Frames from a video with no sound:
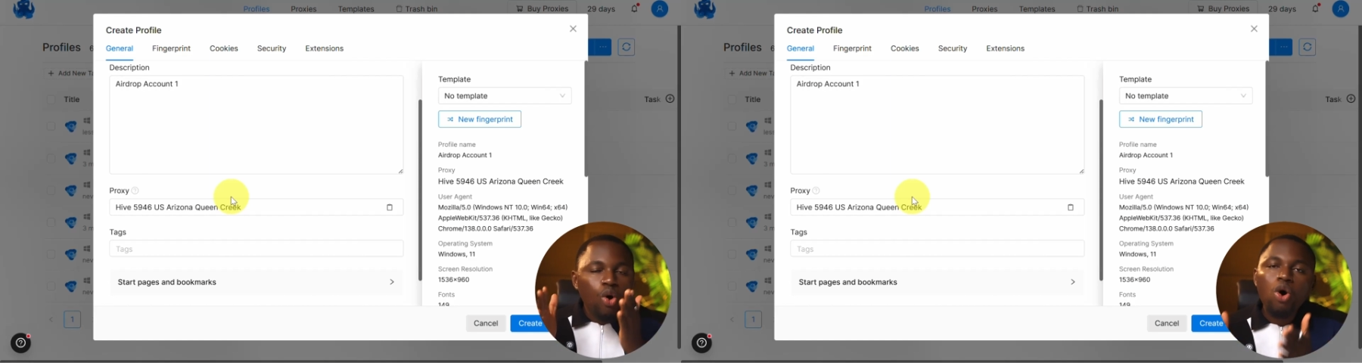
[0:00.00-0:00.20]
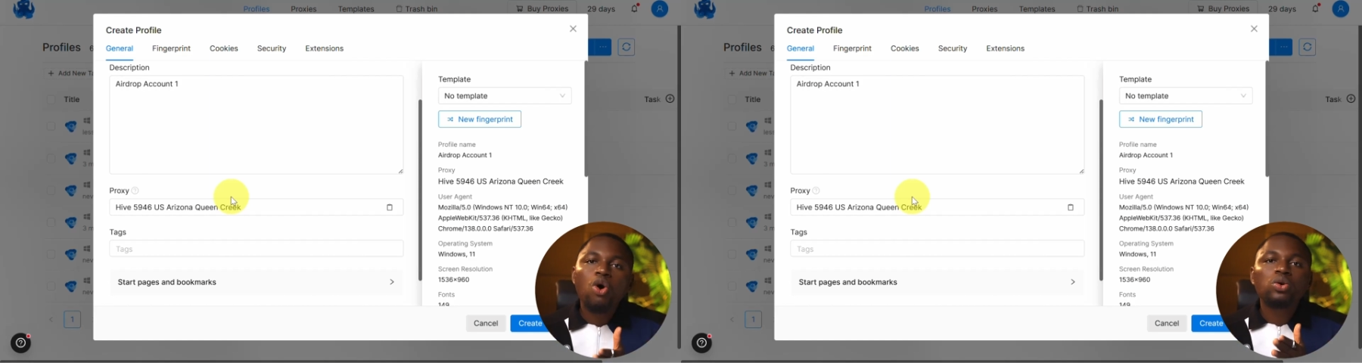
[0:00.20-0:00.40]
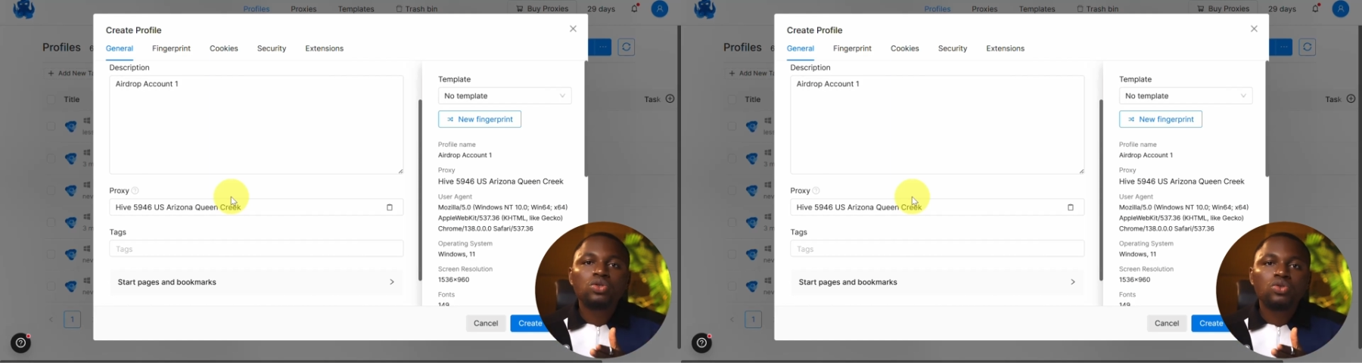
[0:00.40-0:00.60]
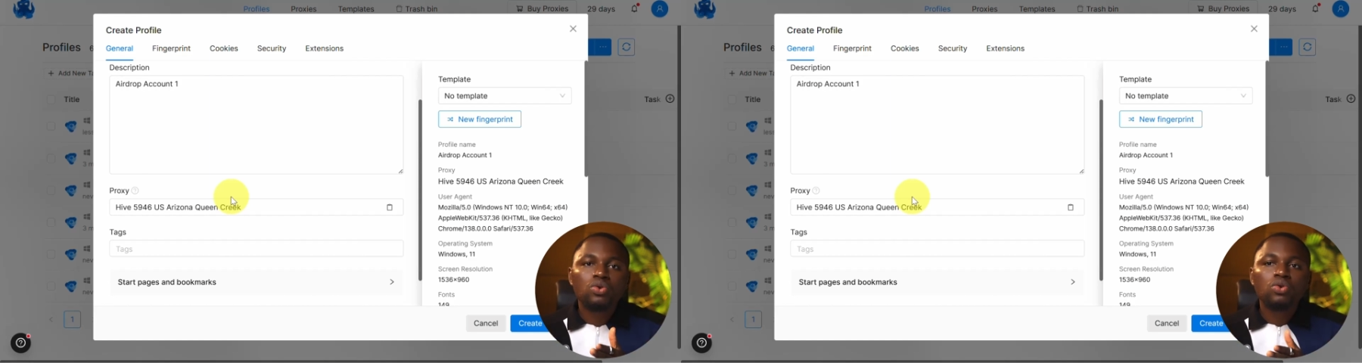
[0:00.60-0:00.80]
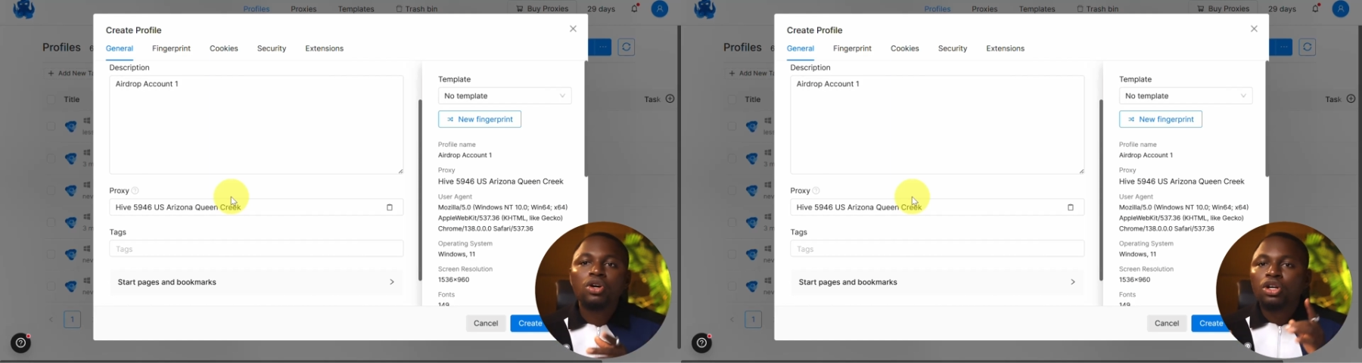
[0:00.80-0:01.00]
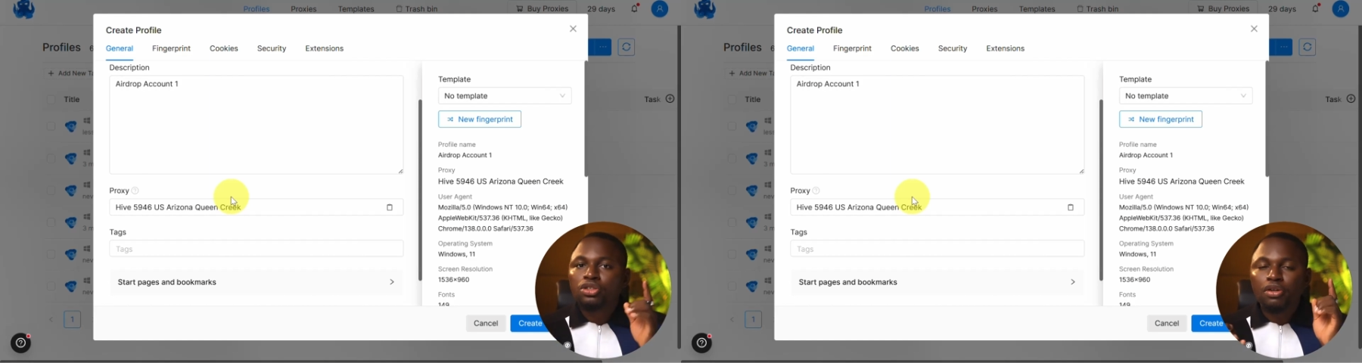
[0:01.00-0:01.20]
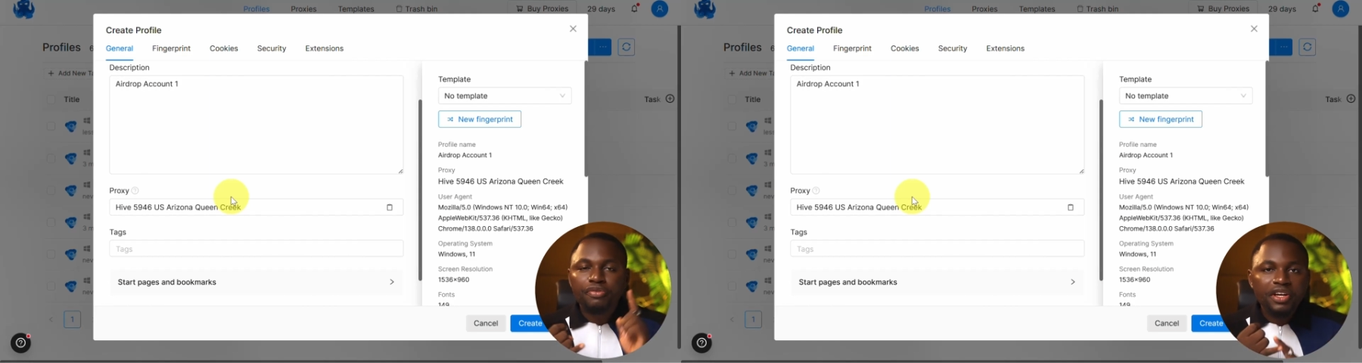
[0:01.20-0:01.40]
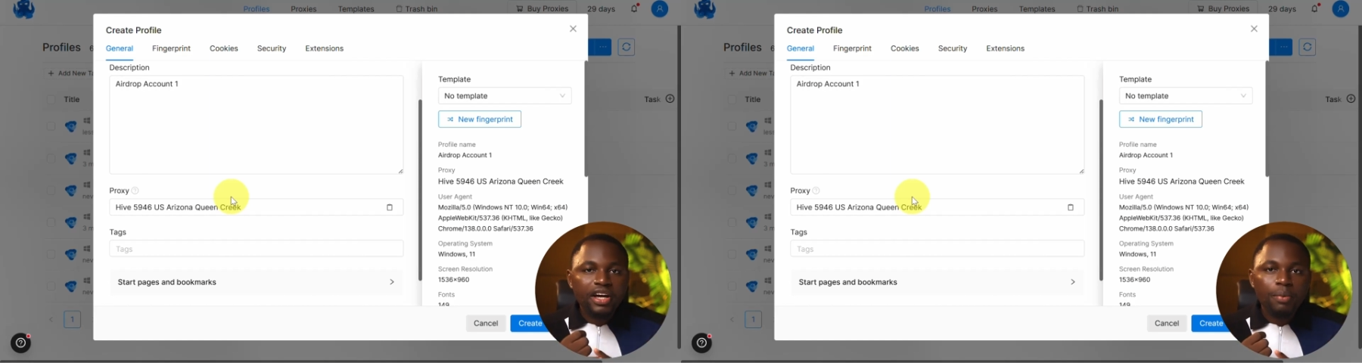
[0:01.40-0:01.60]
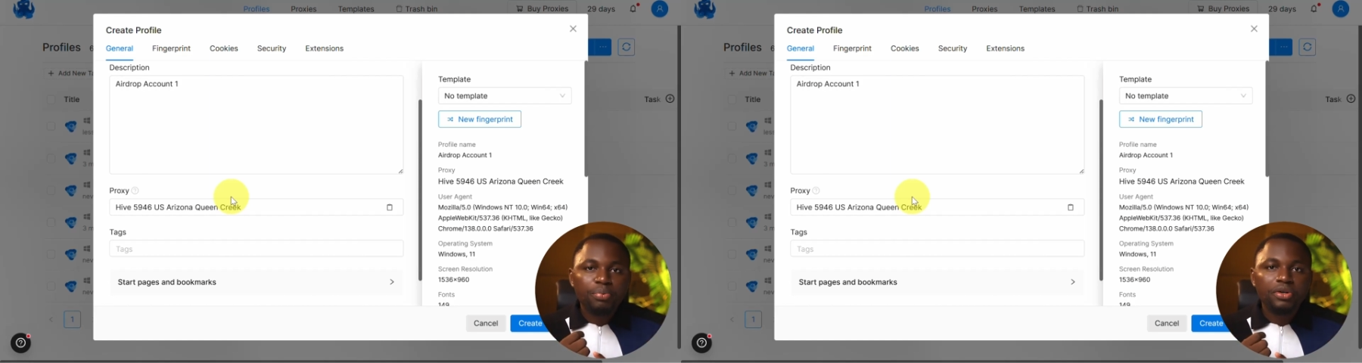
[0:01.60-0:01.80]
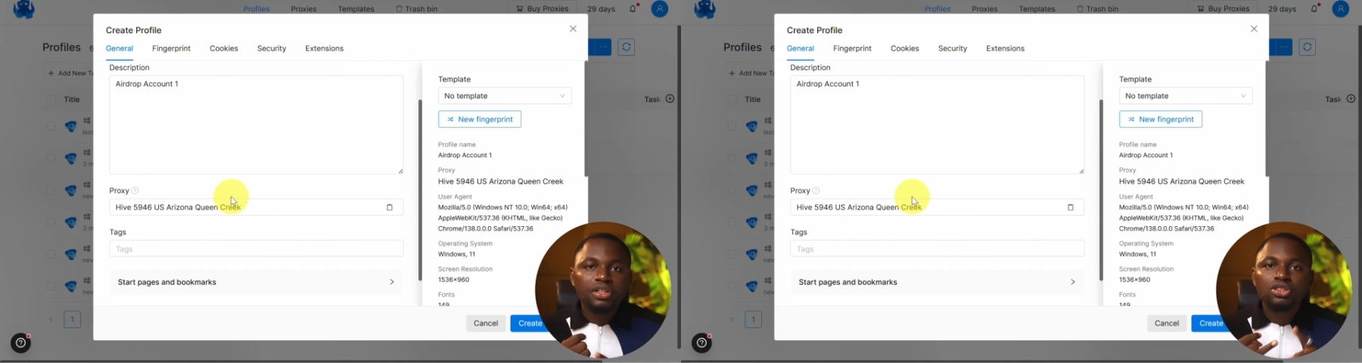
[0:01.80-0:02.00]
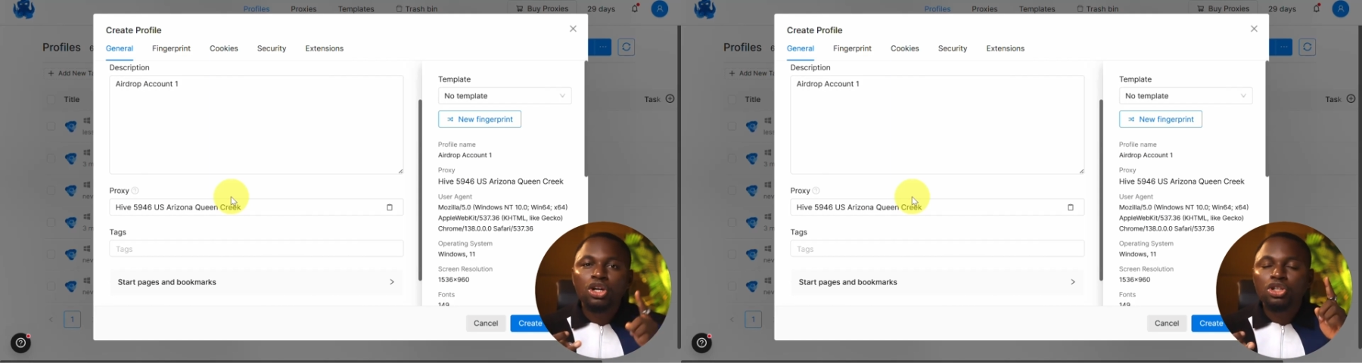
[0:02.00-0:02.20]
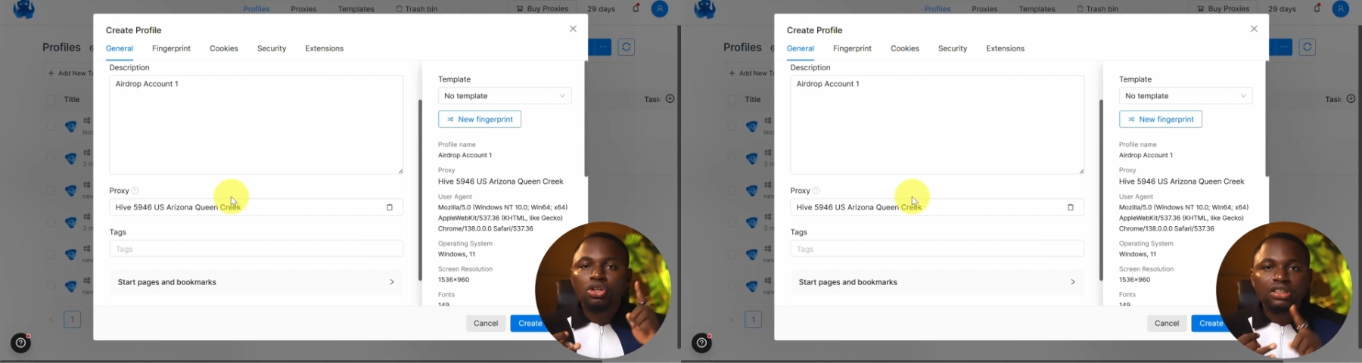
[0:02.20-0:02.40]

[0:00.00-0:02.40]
also your fingerprint, your